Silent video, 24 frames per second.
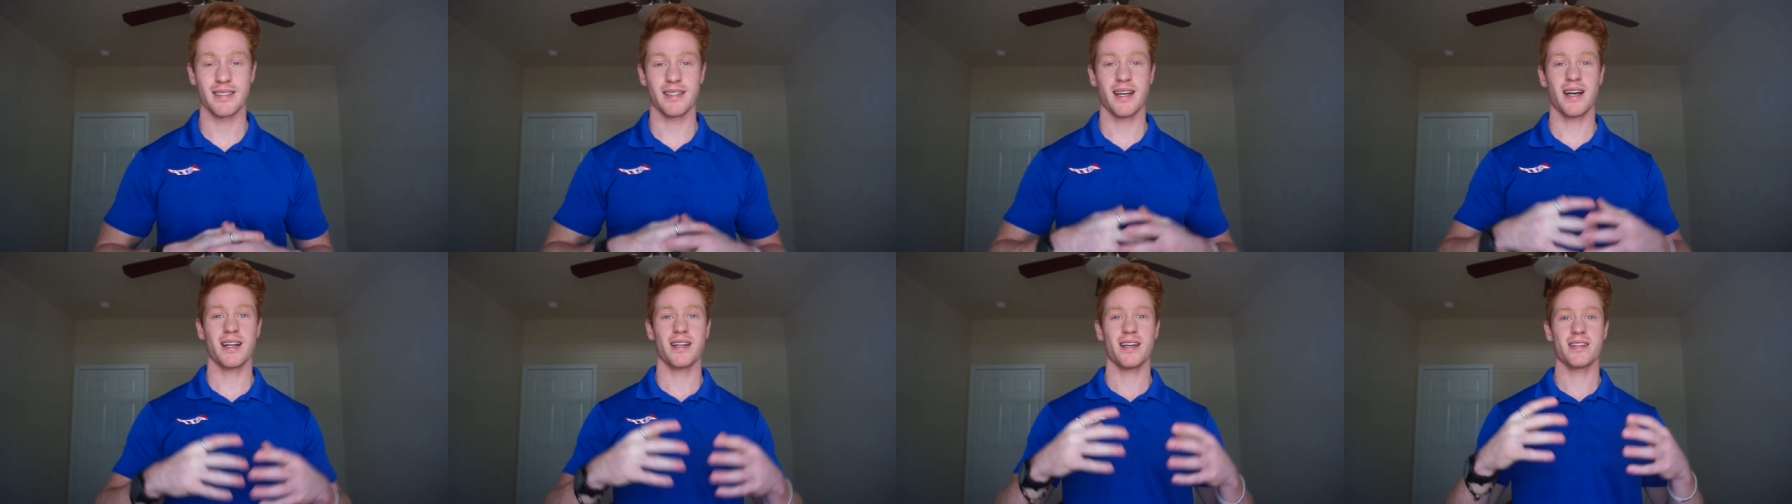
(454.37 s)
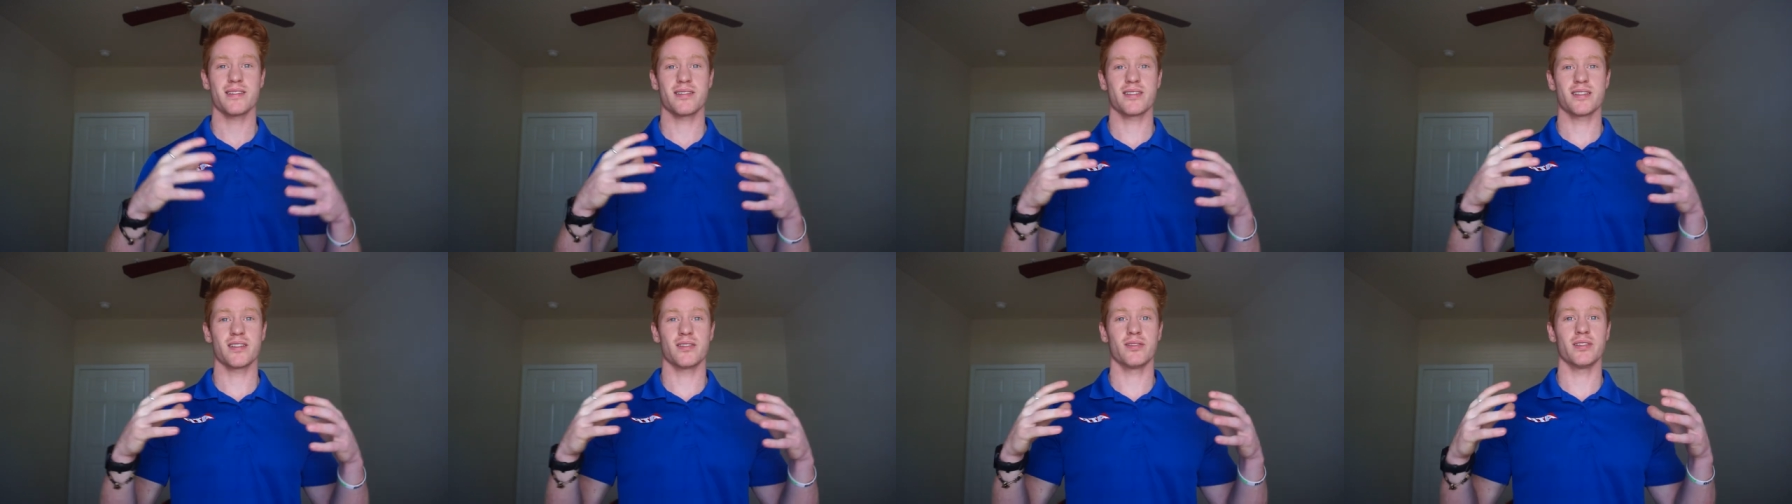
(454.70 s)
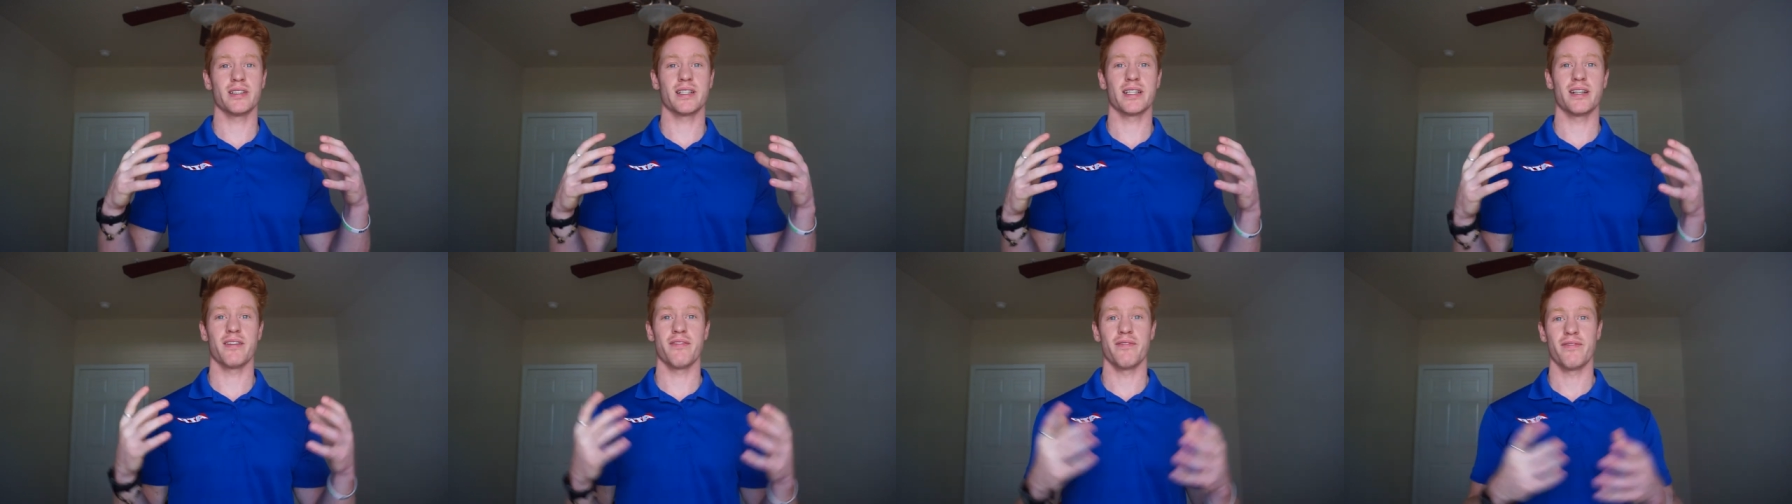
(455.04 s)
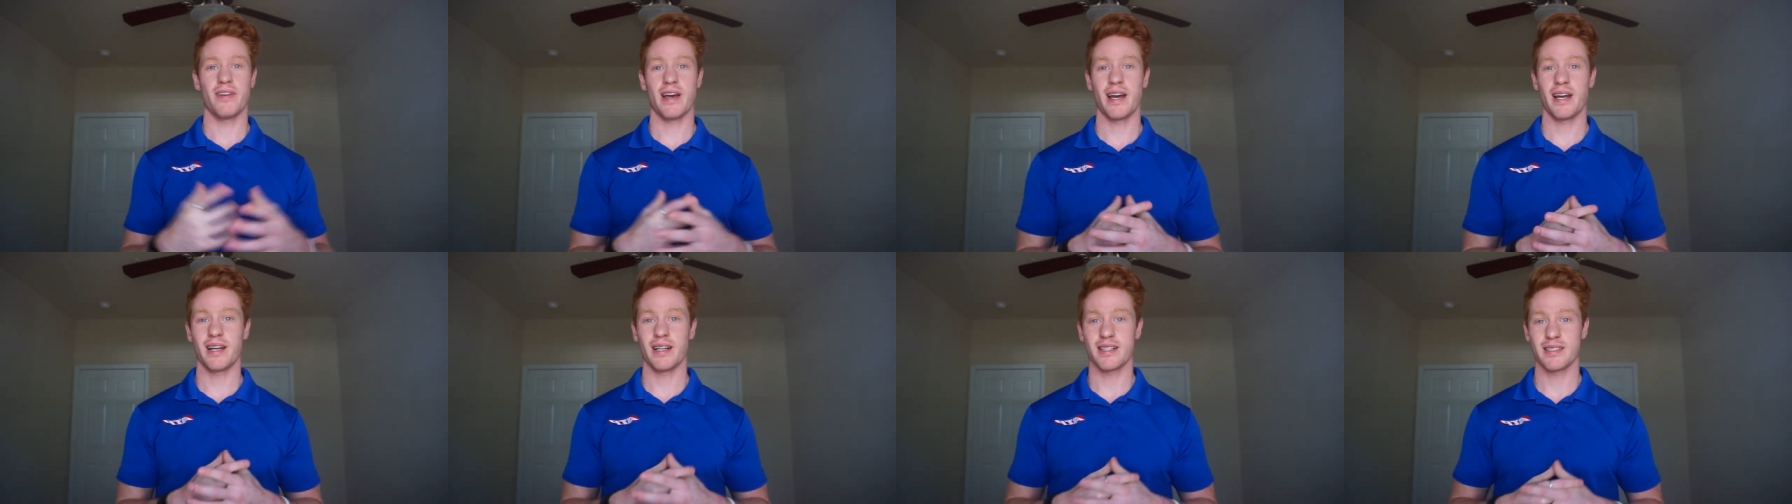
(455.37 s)
not necessarily an
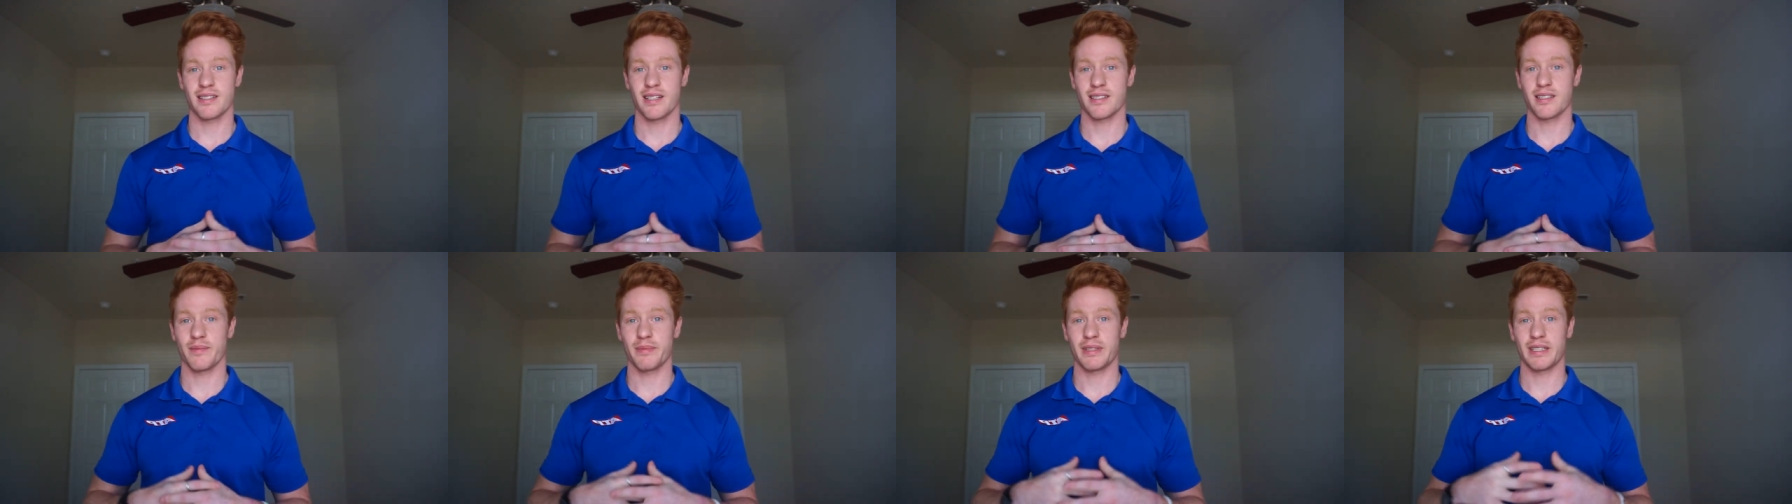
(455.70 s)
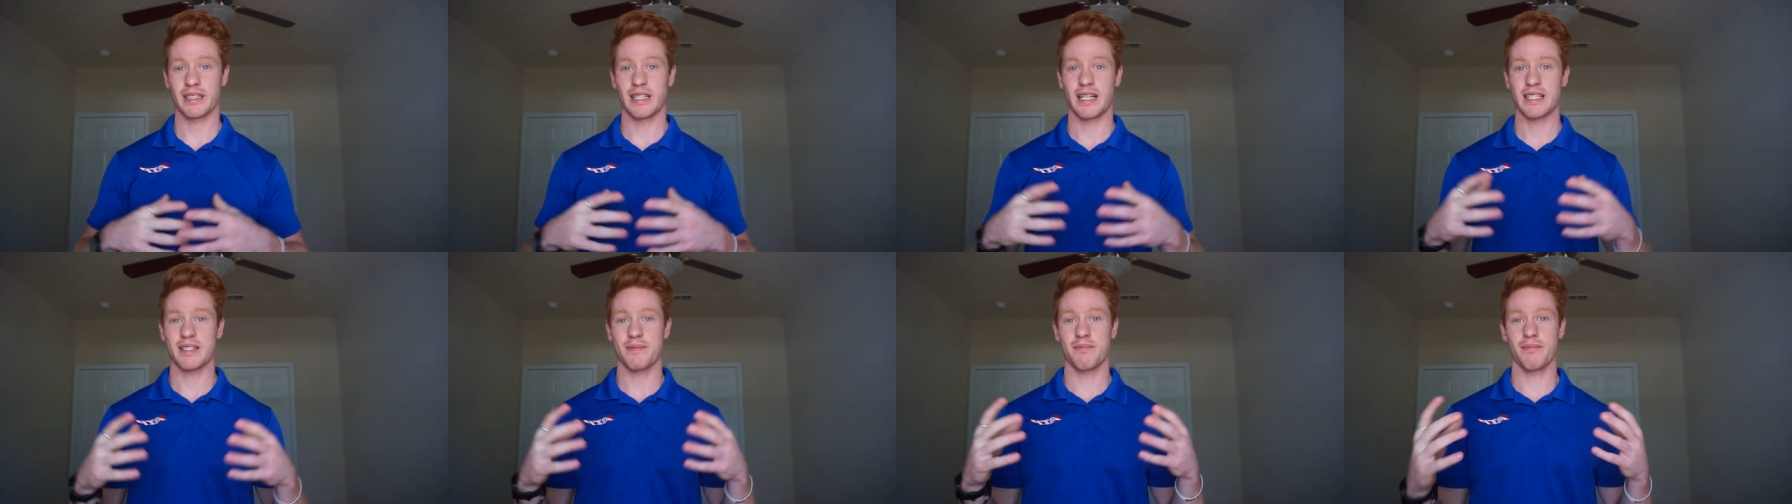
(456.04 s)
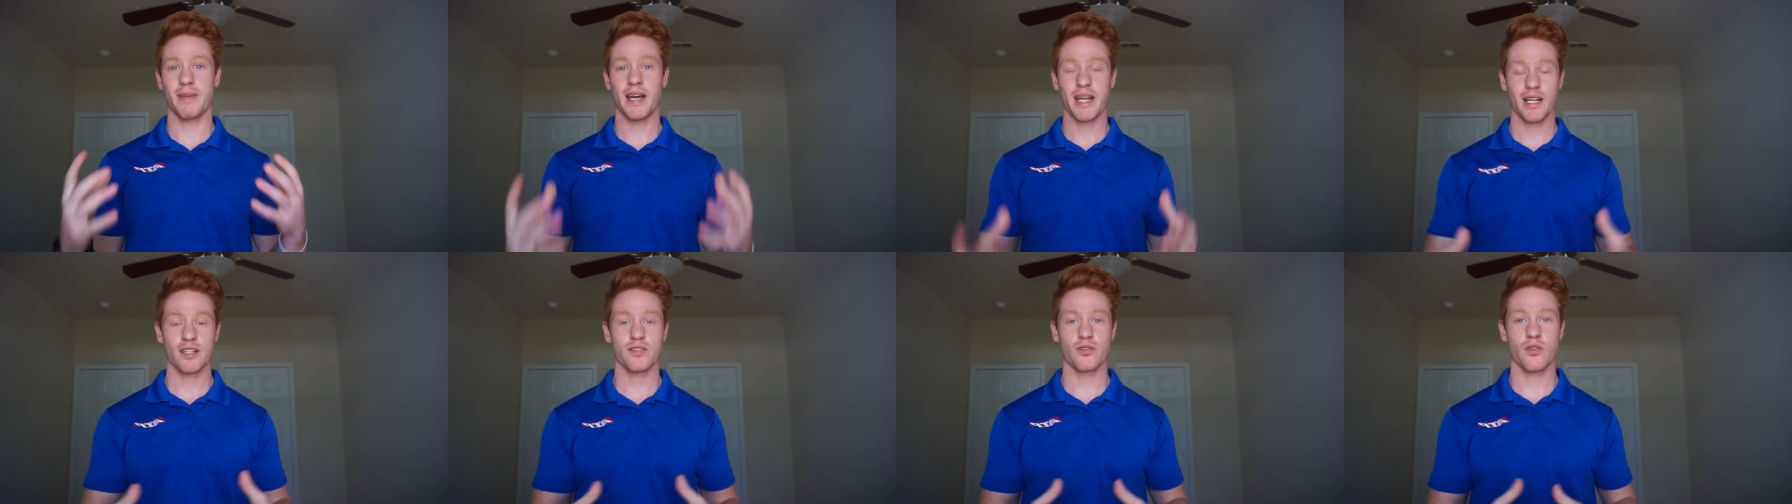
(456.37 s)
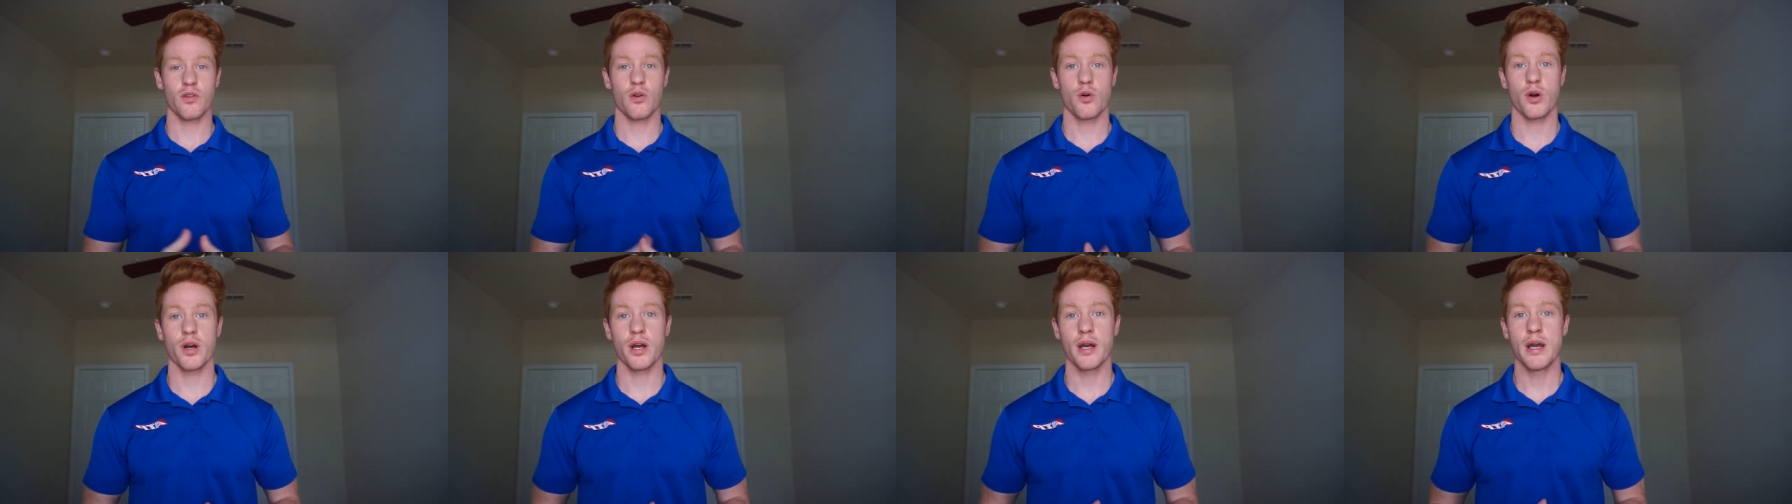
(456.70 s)
event, it's not something that's
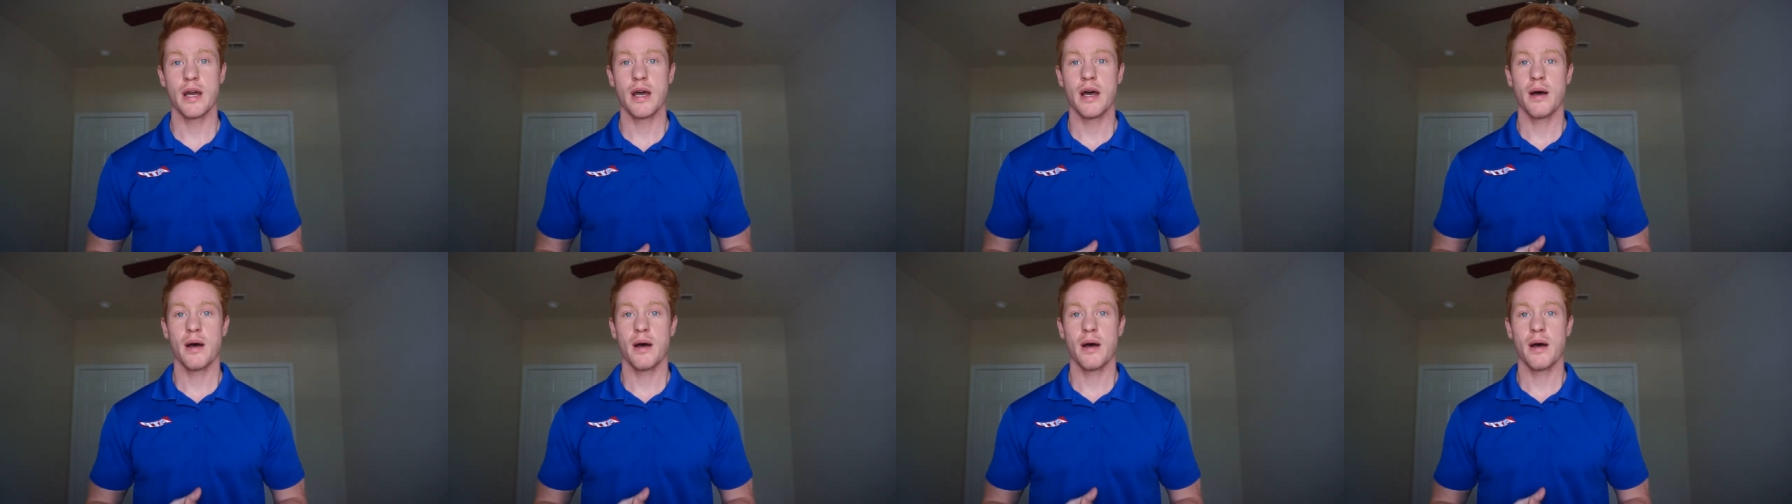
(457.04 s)
mandatory,